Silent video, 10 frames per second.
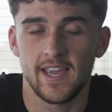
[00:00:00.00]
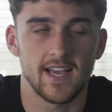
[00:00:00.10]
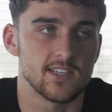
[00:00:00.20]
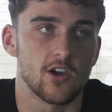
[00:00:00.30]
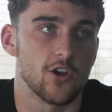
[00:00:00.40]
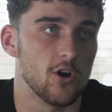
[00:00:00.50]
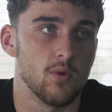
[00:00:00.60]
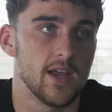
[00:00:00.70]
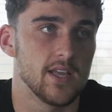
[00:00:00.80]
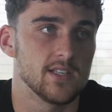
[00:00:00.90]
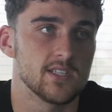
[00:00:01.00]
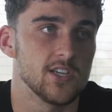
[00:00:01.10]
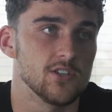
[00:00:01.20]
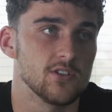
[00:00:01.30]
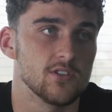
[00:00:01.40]
it hasn't gone our way.
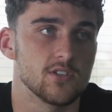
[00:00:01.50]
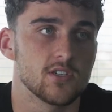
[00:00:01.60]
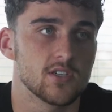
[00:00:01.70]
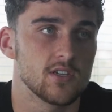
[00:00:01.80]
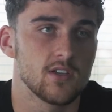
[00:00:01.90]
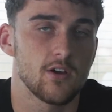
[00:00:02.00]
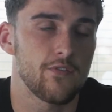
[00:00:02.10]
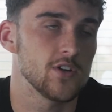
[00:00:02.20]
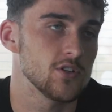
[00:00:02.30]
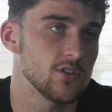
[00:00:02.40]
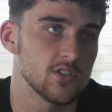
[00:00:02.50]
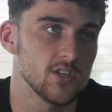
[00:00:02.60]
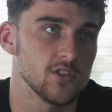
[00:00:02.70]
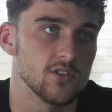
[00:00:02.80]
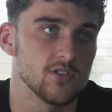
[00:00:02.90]
Decisions, official
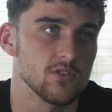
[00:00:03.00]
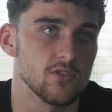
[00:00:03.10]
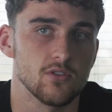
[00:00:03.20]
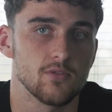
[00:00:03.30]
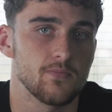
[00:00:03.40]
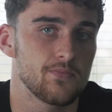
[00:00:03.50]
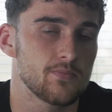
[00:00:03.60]
decisions, or